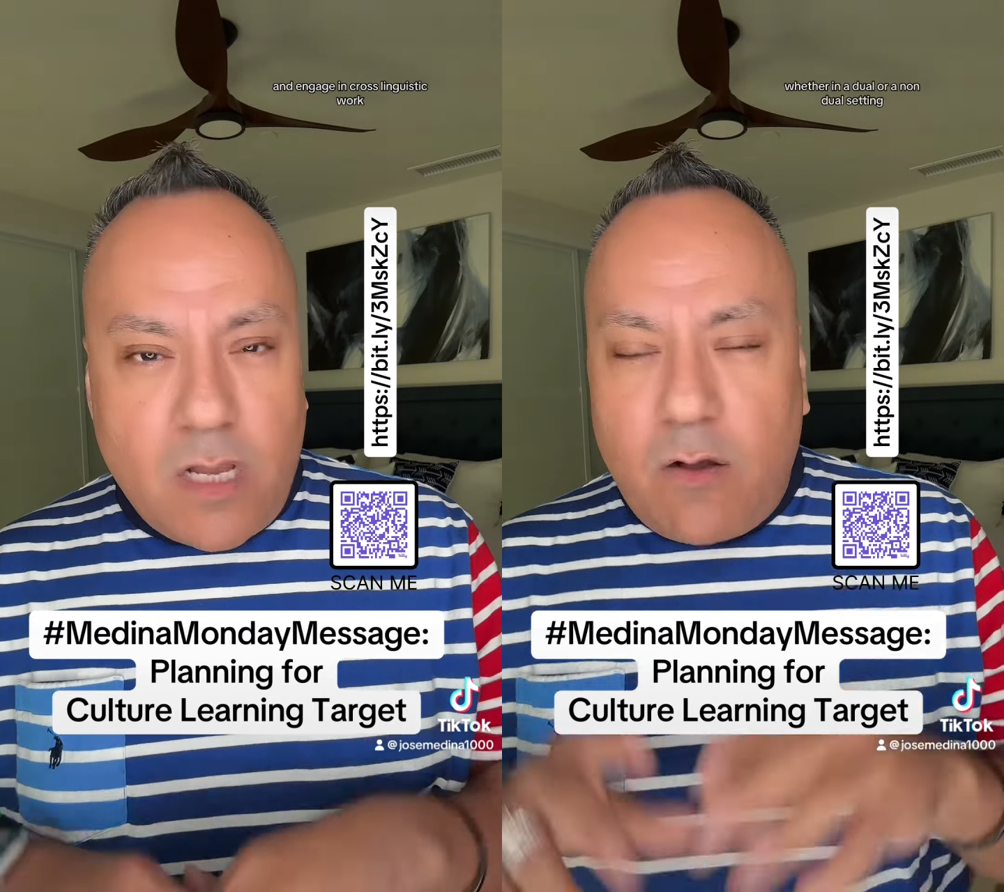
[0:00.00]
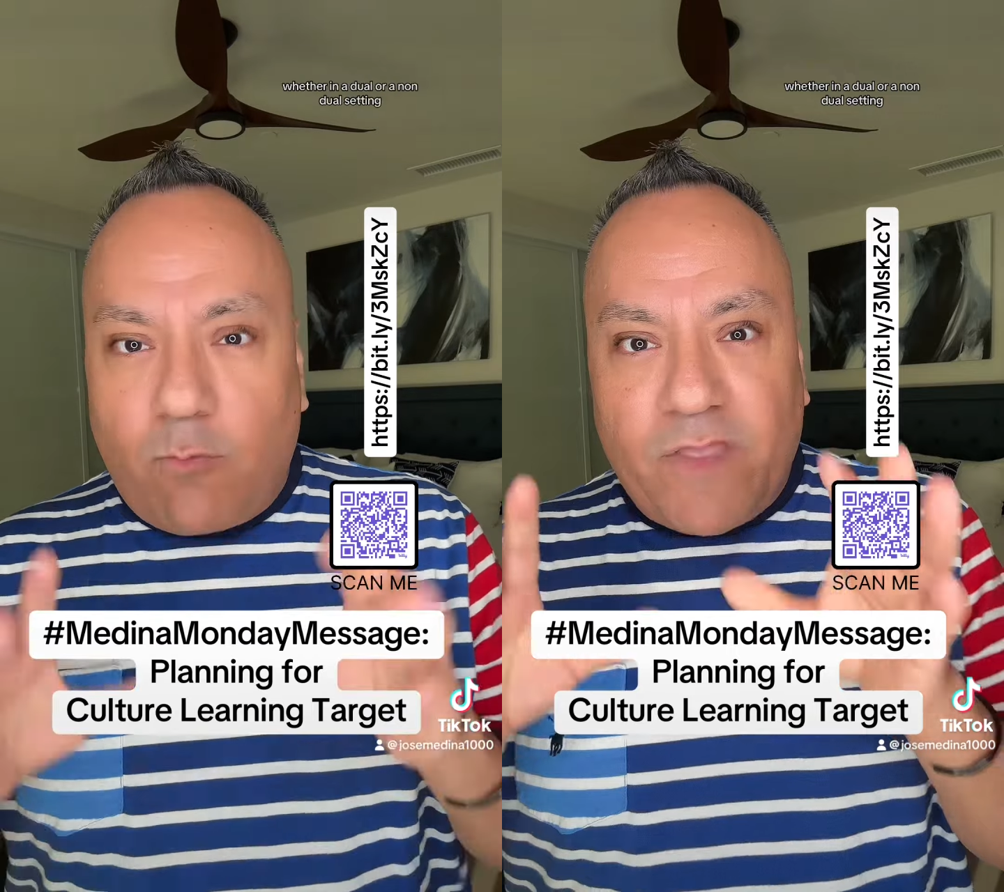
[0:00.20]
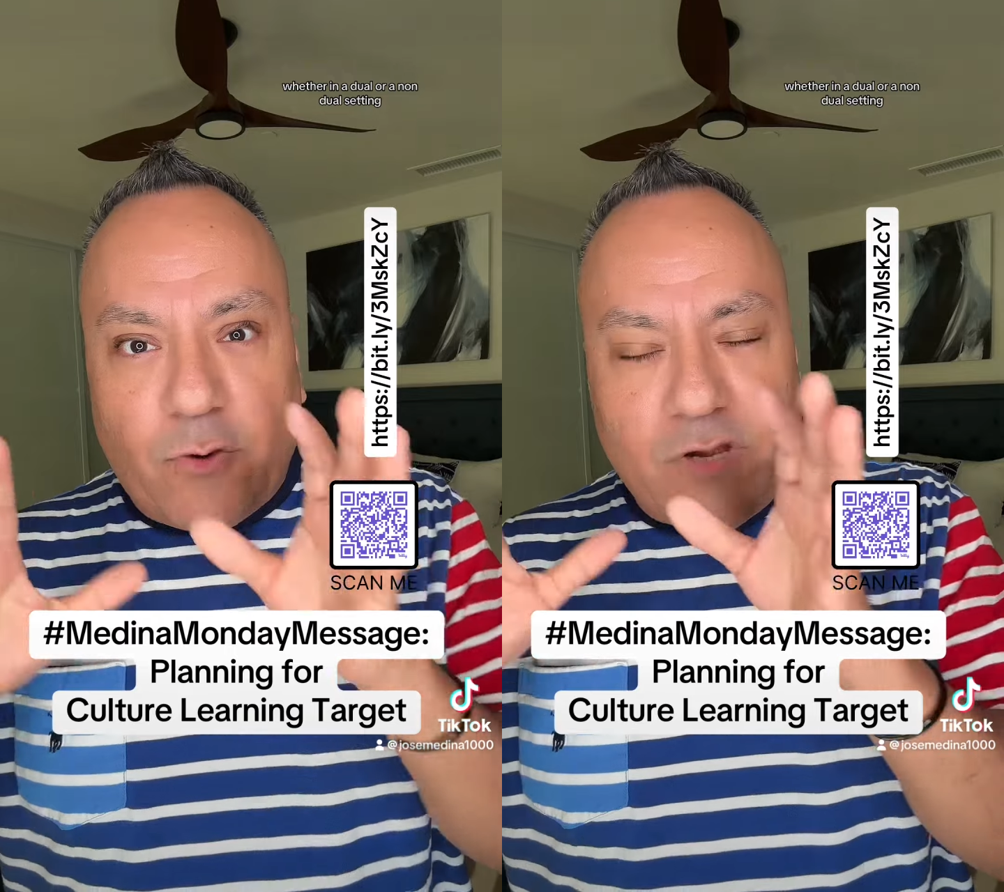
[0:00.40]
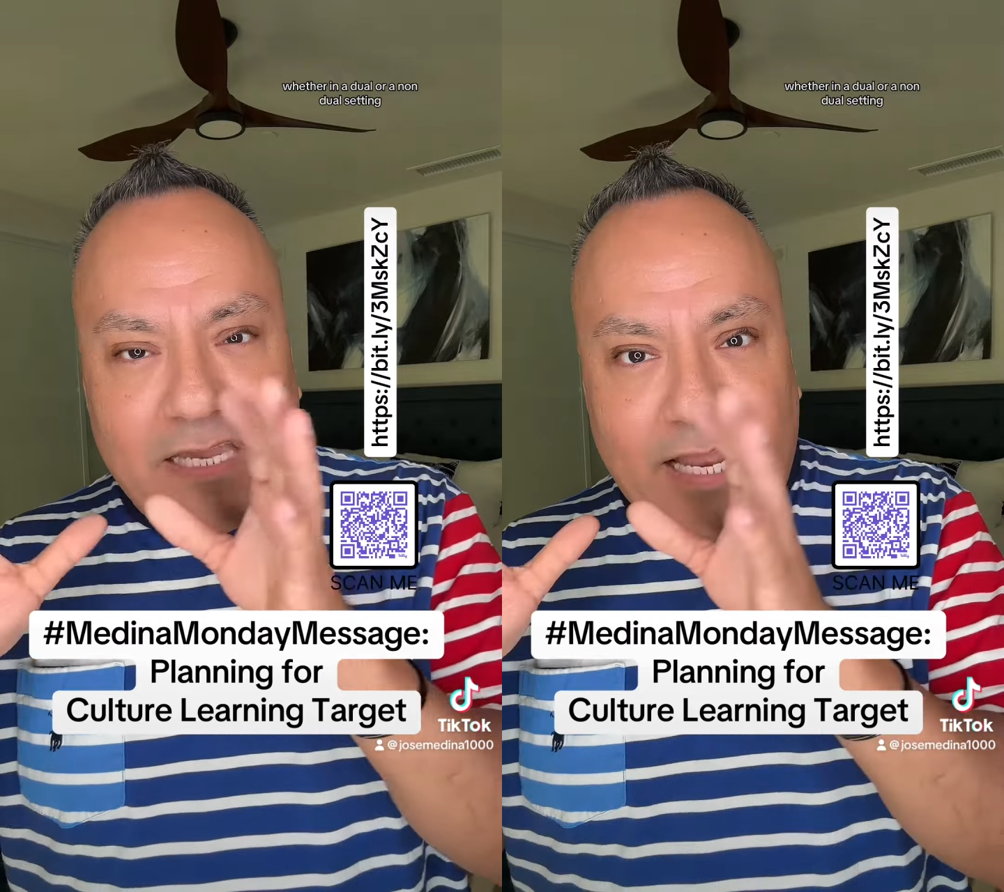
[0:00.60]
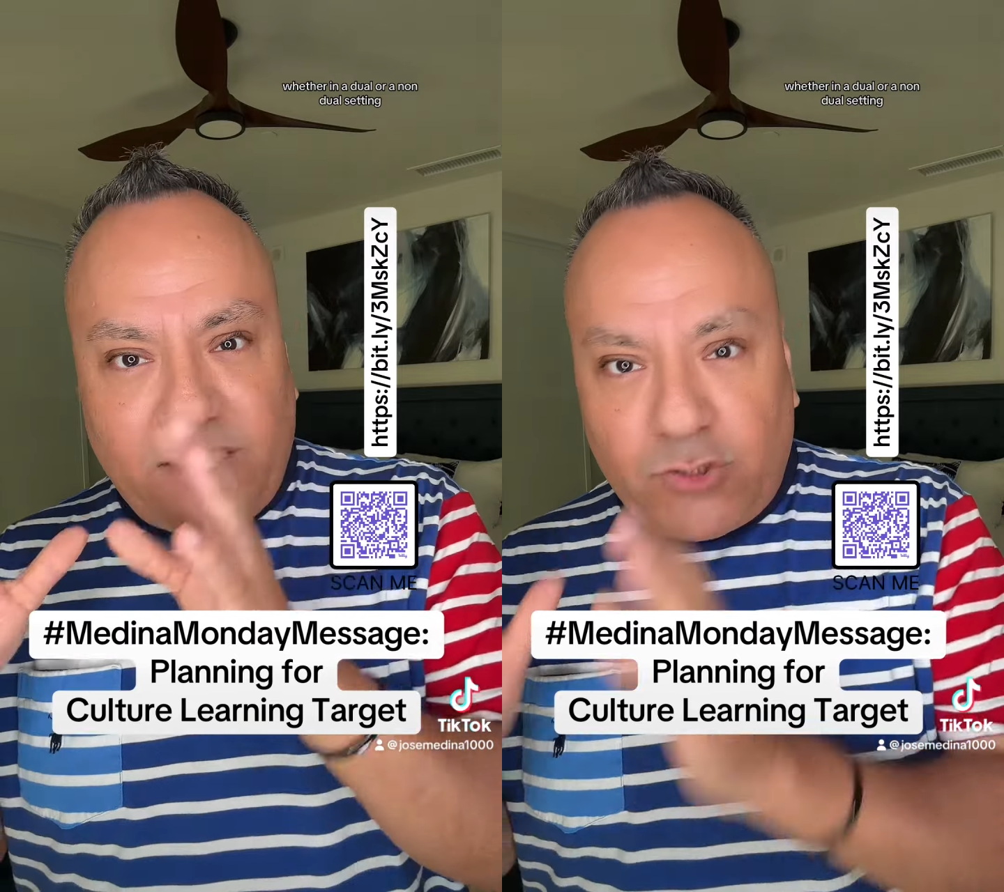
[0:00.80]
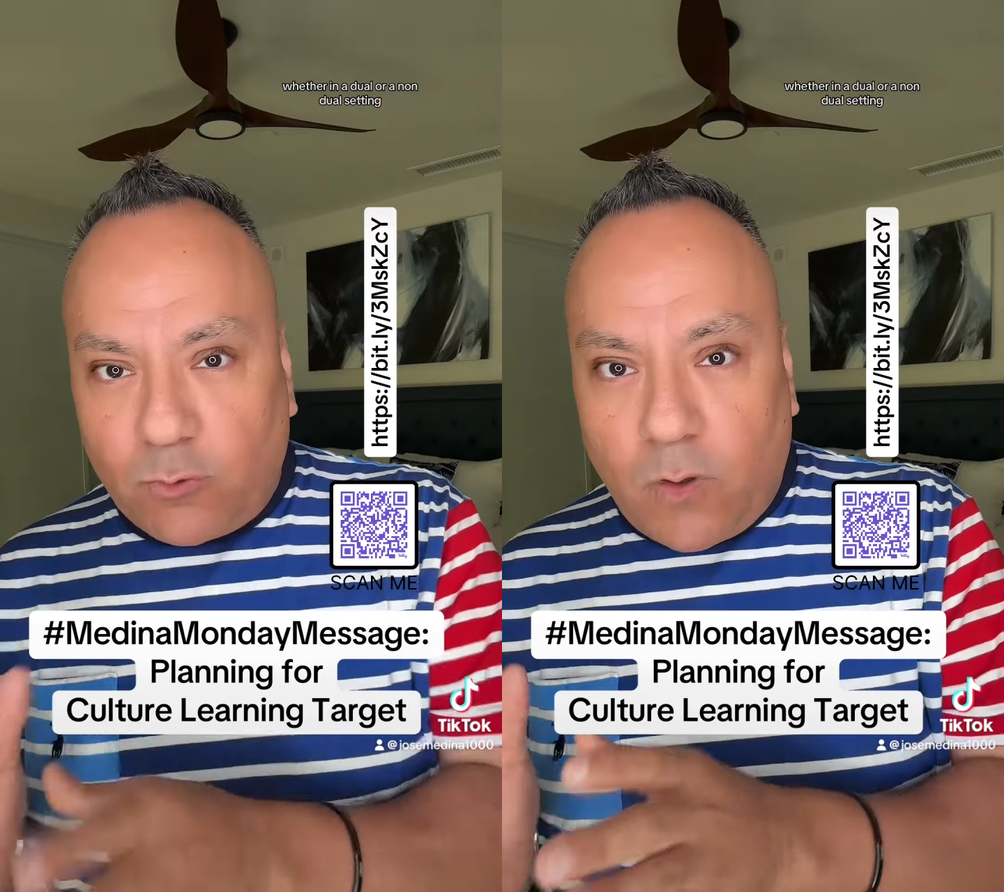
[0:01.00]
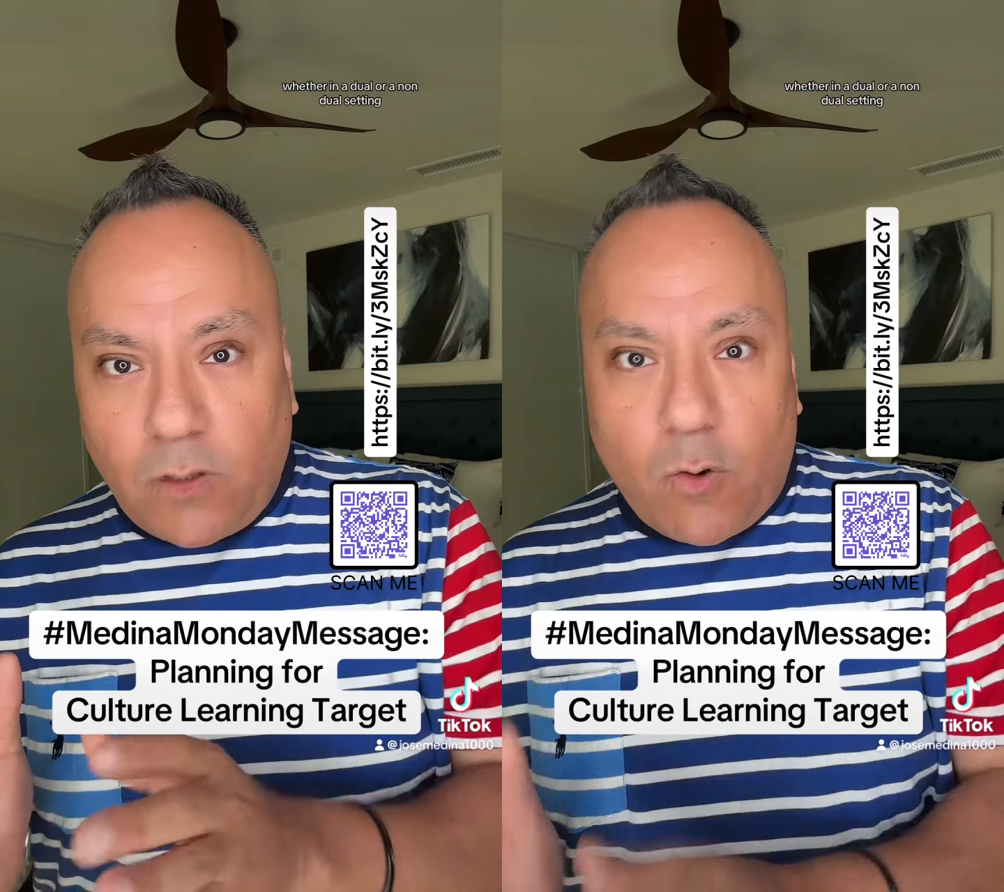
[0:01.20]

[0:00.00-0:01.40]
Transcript: Whether in a dual